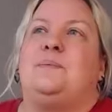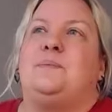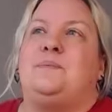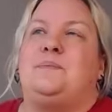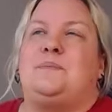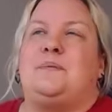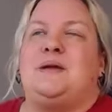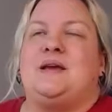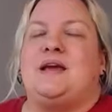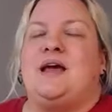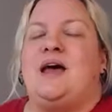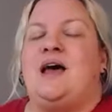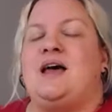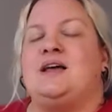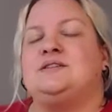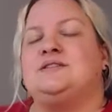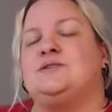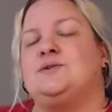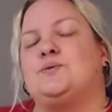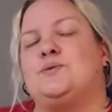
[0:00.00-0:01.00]
Because
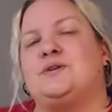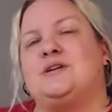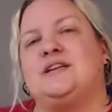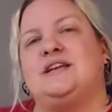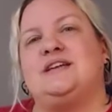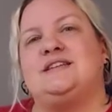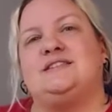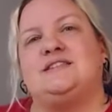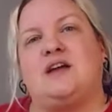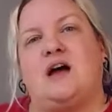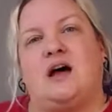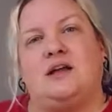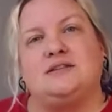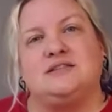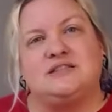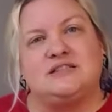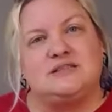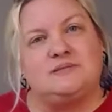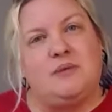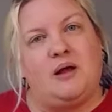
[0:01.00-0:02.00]
the world has gotten
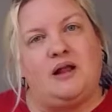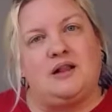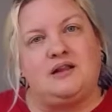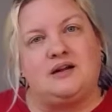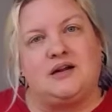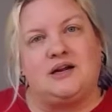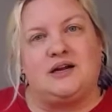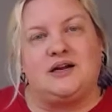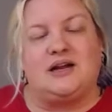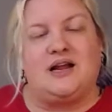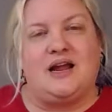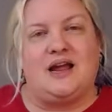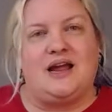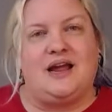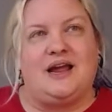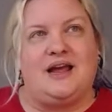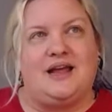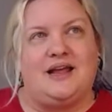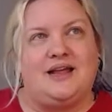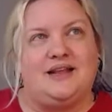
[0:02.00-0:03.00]
smaller
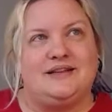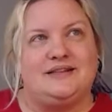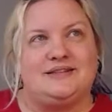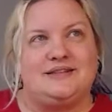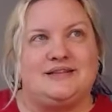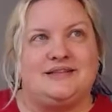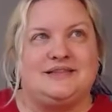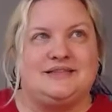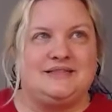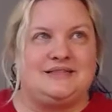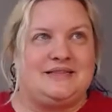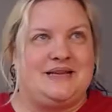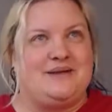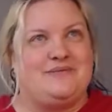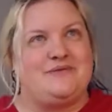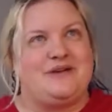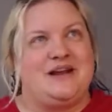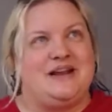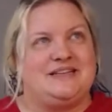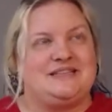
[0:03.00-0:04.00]
and at the same
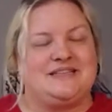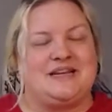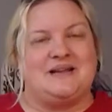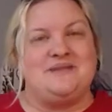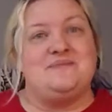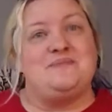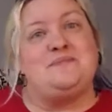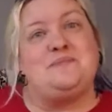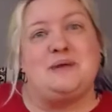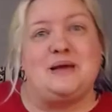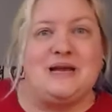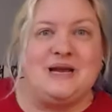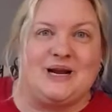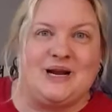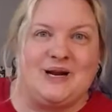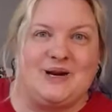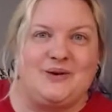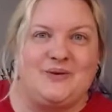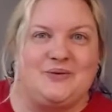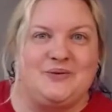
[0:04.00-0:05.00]
rate it's gotten
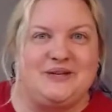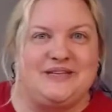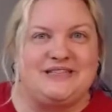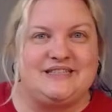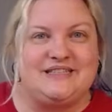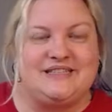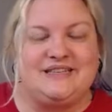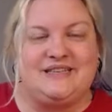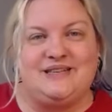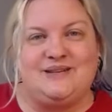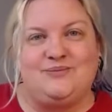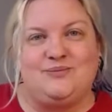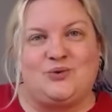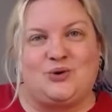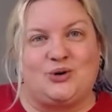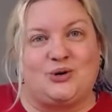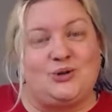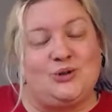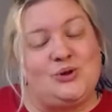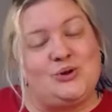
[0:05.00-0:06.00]
bigger, we see more
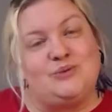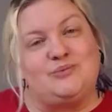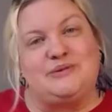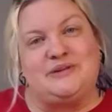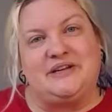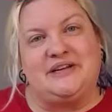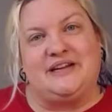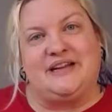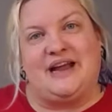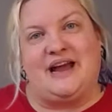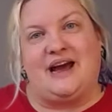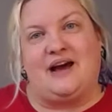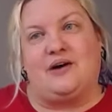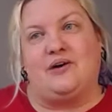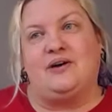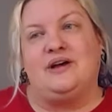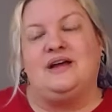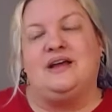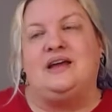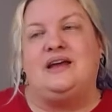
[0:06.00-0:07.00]
globally now,
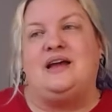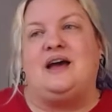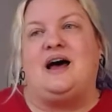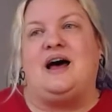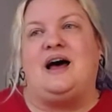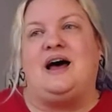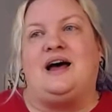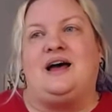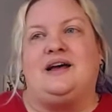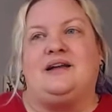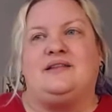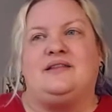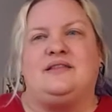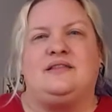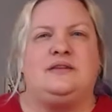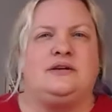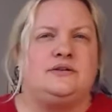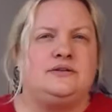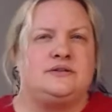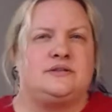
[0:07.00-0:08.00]

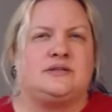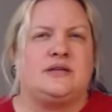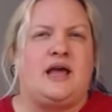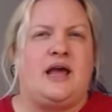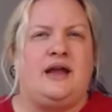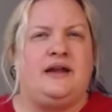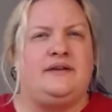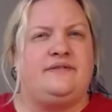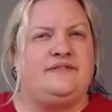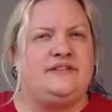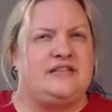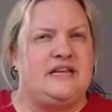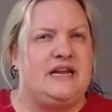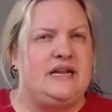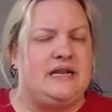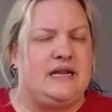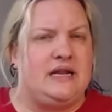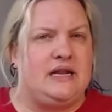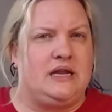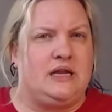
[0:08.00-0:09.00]
those kind of
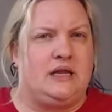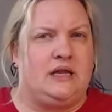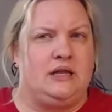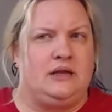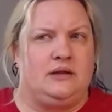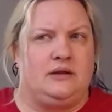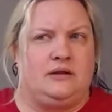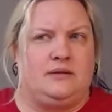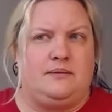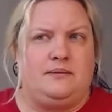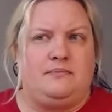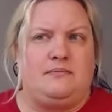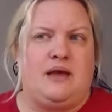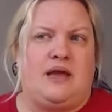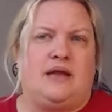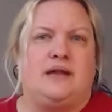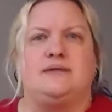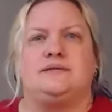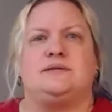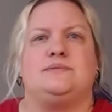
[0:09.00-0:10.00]
dating
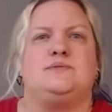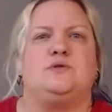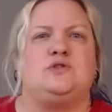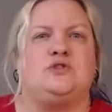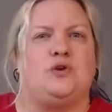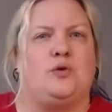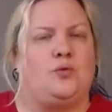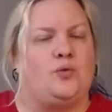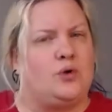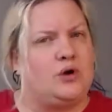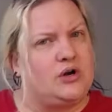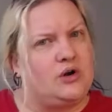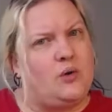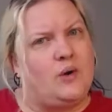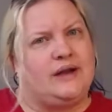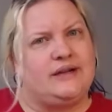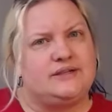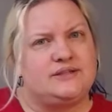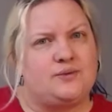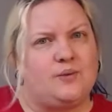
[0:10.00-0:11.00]
mechanisms don't work quite
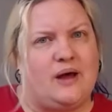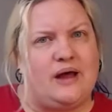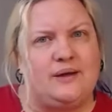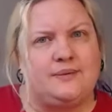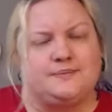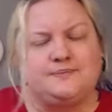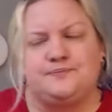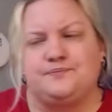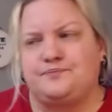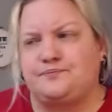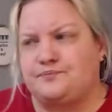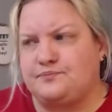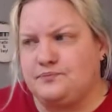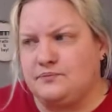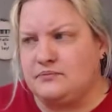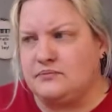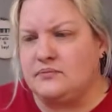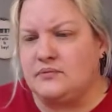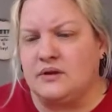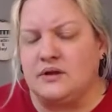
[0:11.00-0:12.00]
as well.
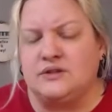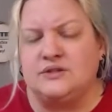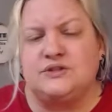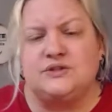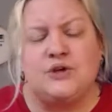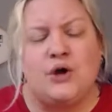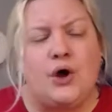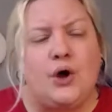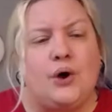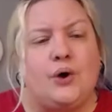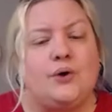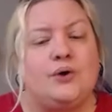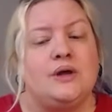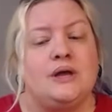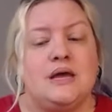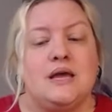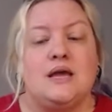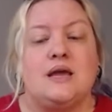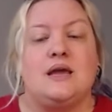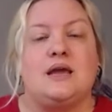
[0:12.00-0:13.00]
So
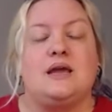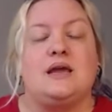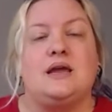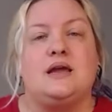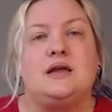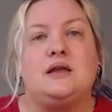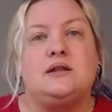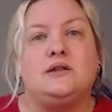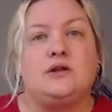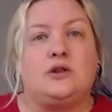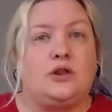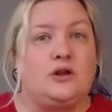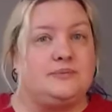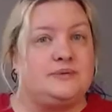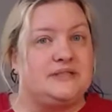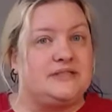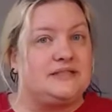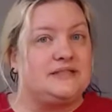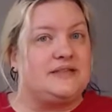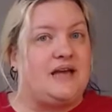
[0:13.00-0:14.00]
in the global
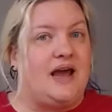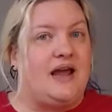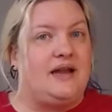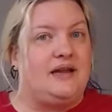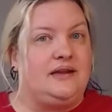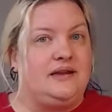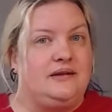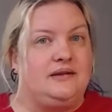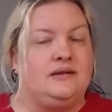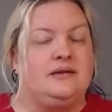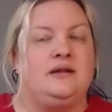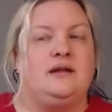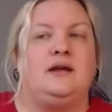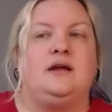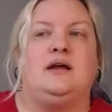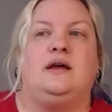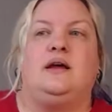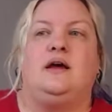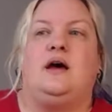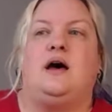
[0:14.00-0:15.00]
society,
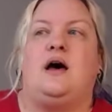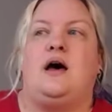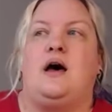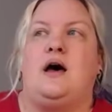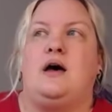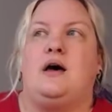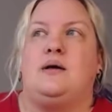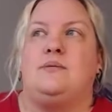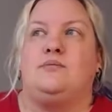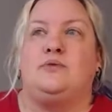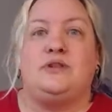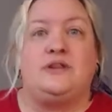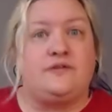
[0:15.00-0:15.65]
with a